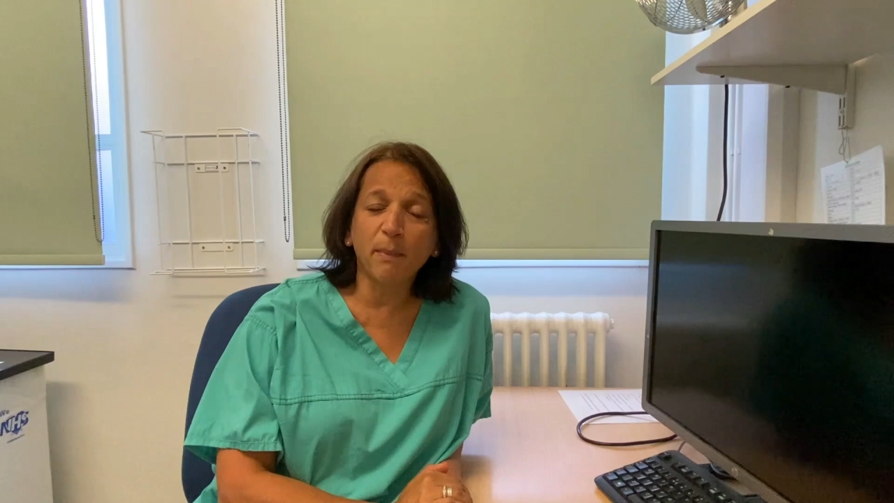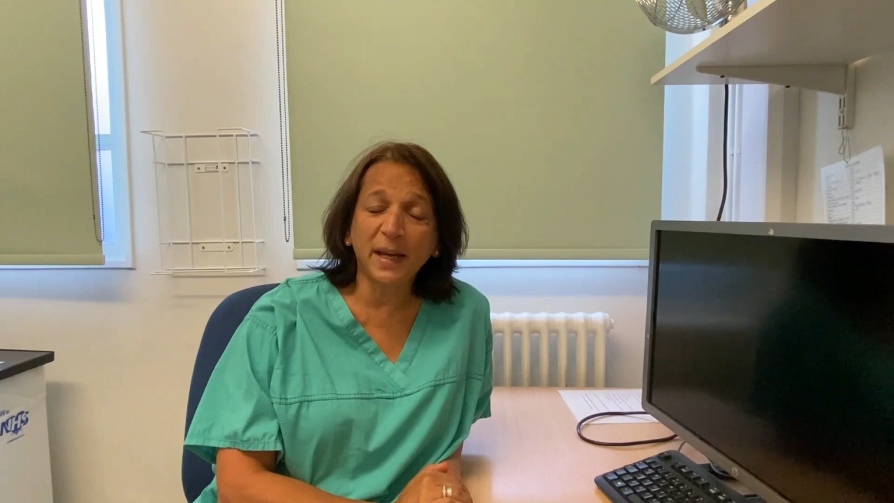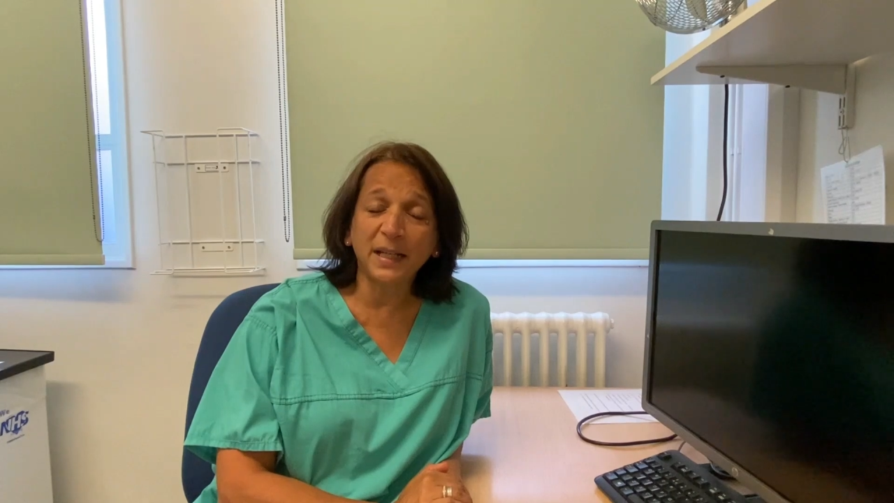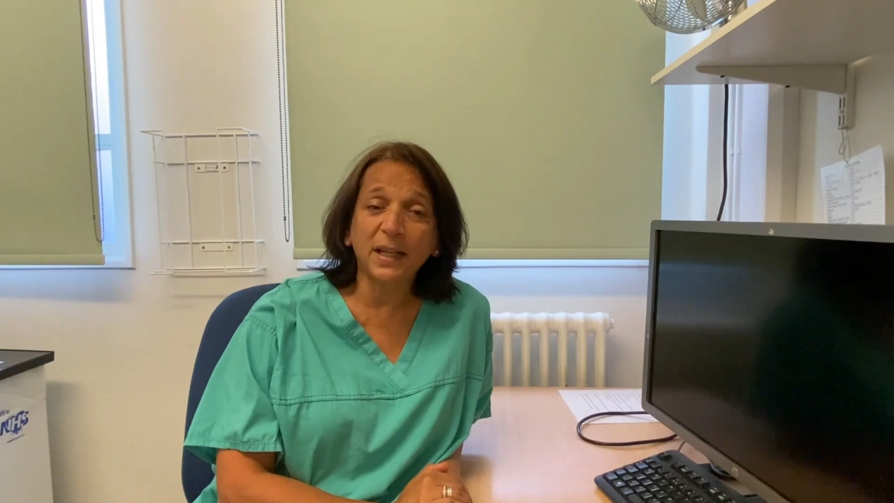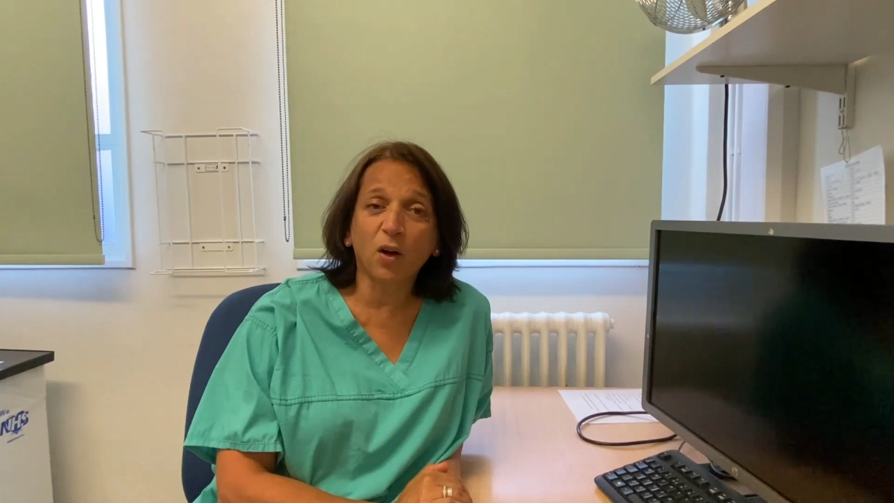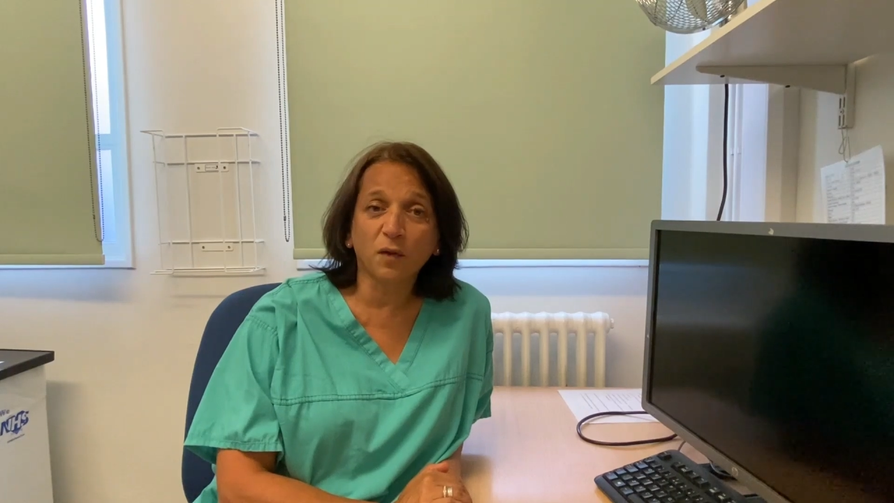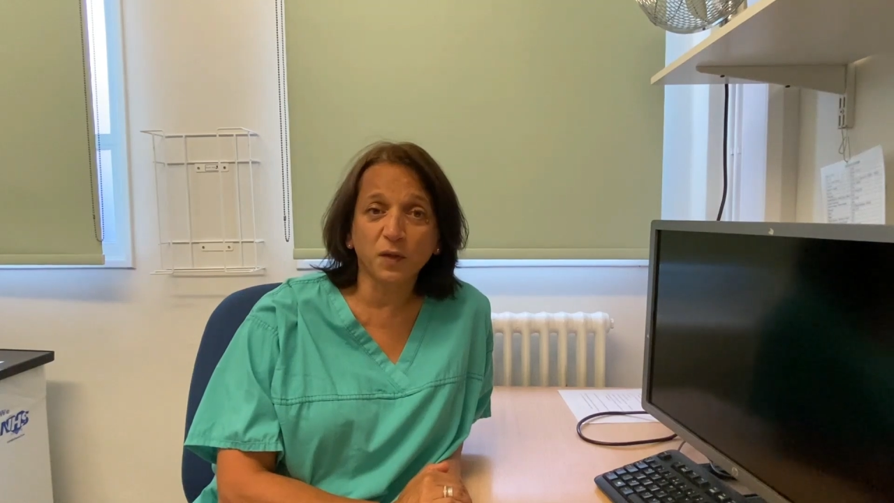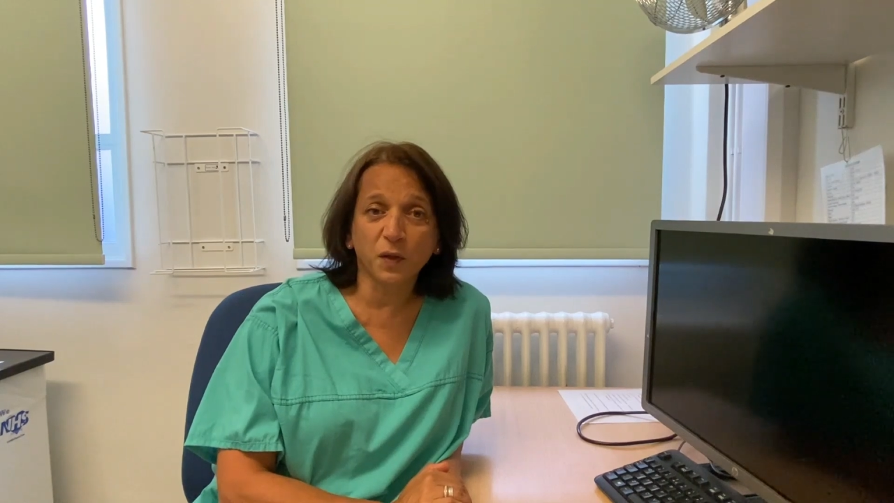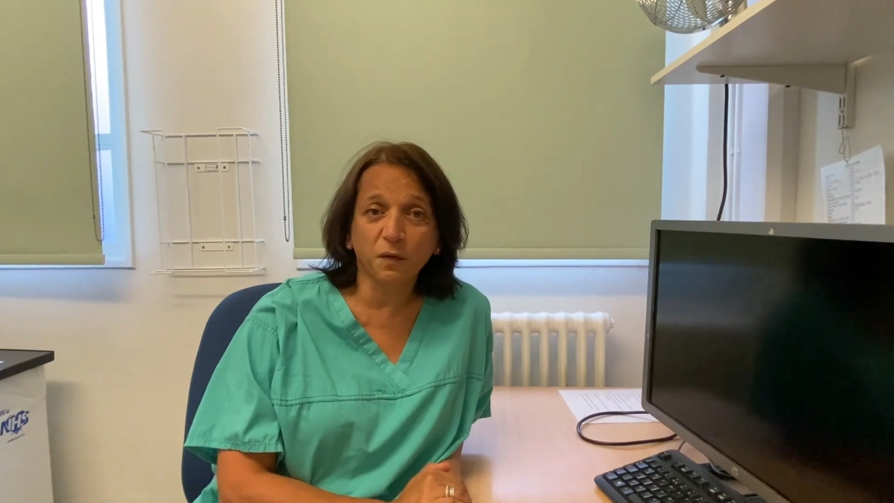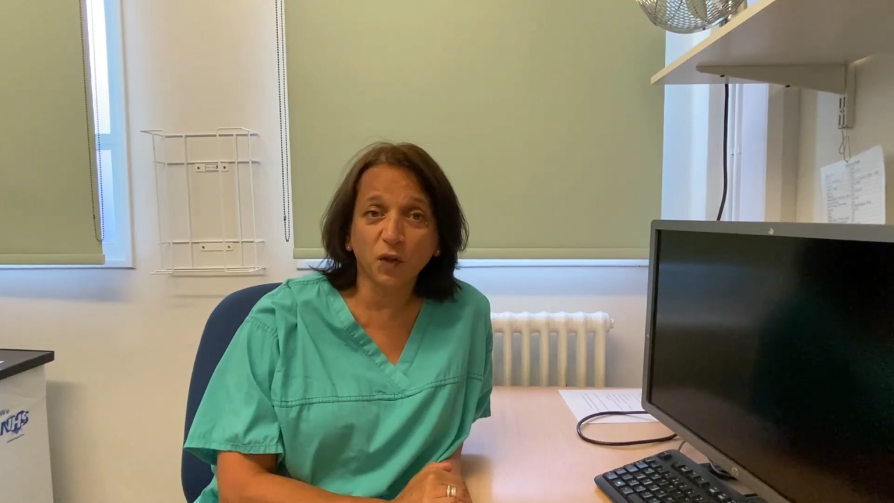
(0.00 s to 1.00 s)
mainly
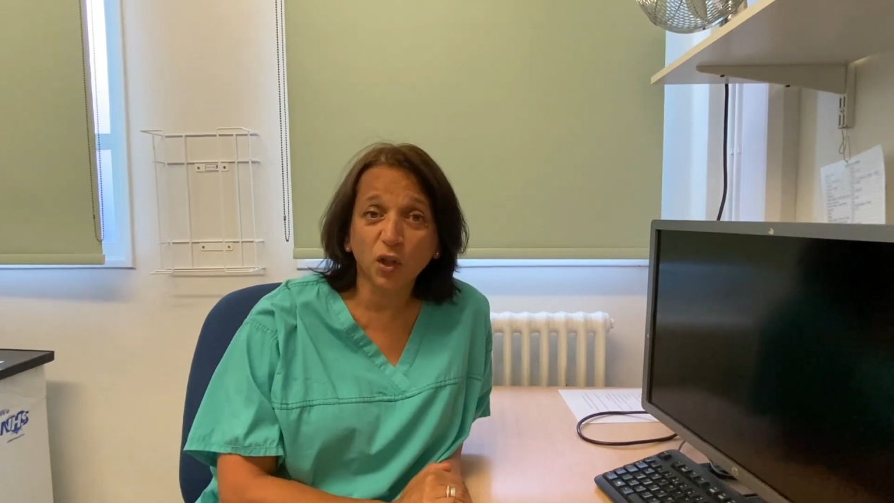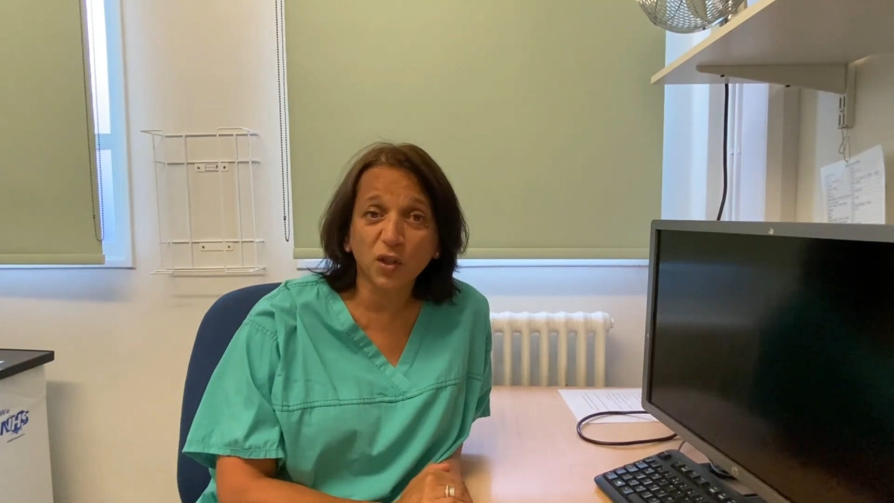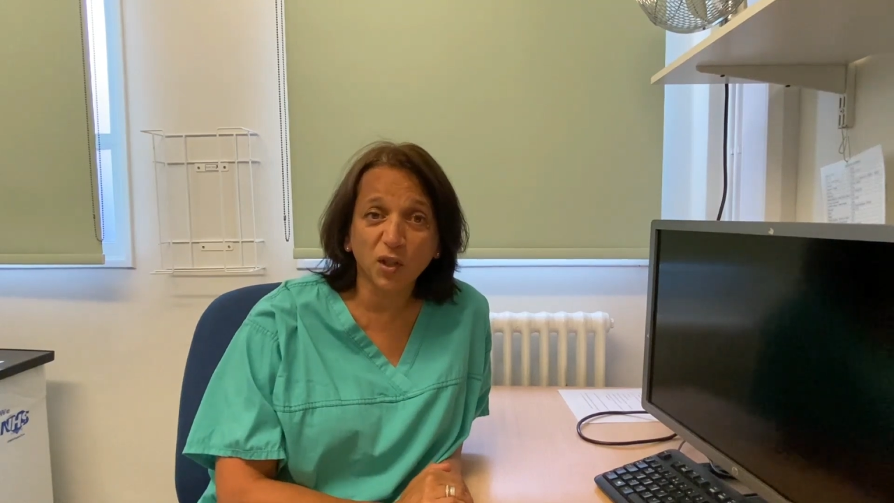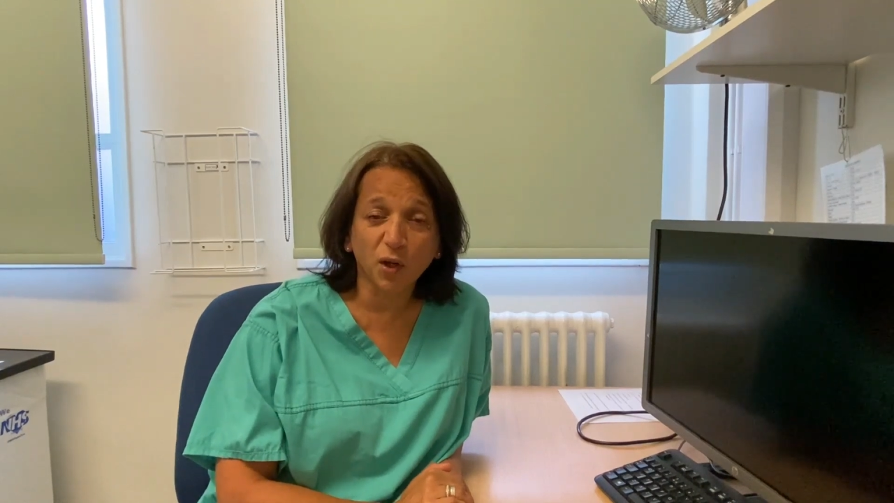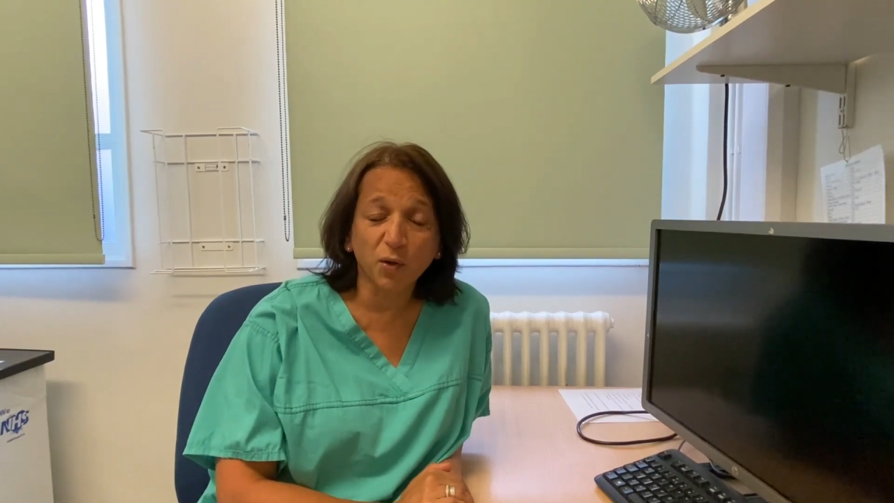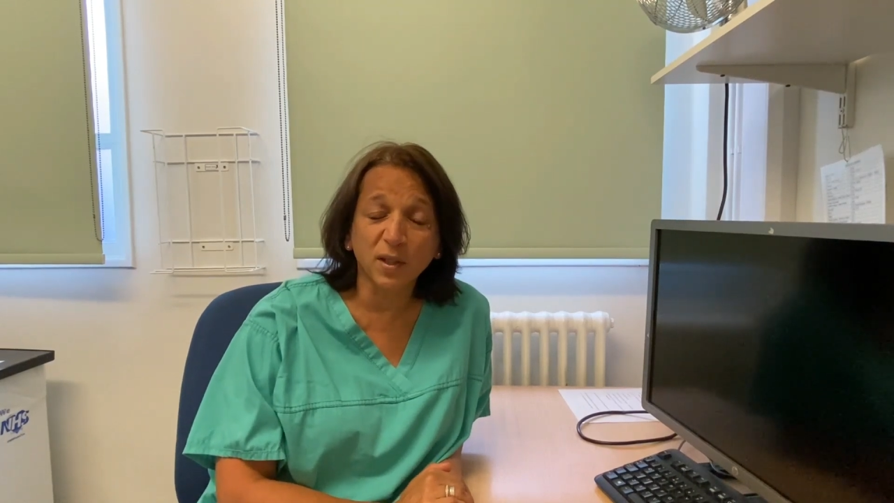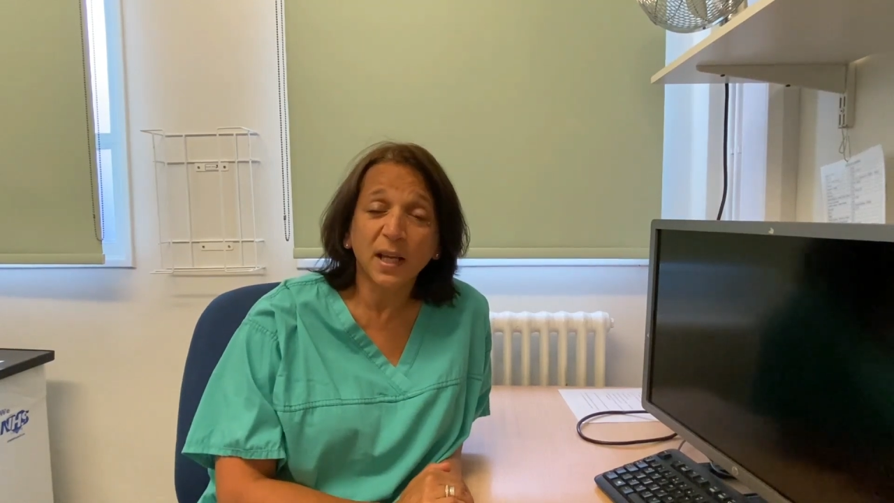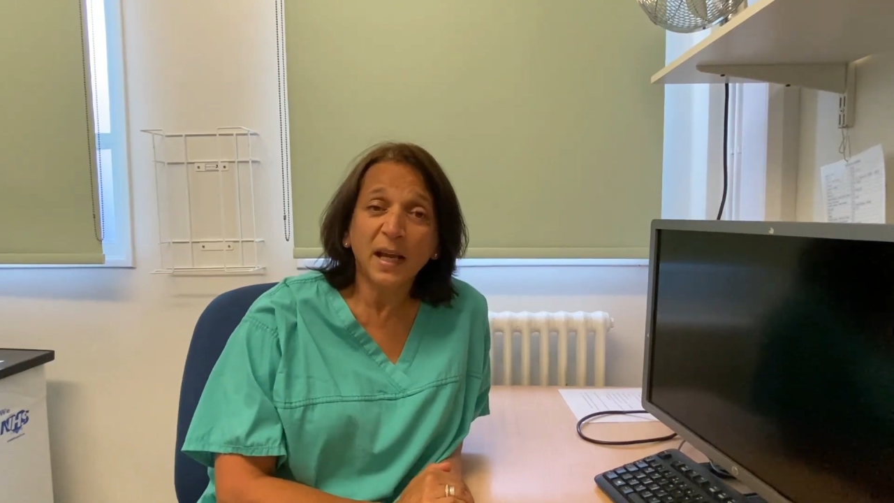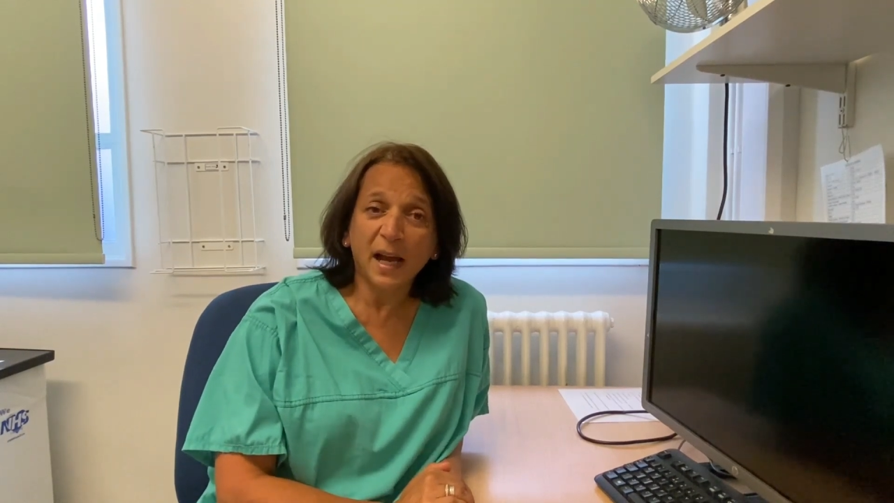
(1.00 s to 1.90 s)
after the first dose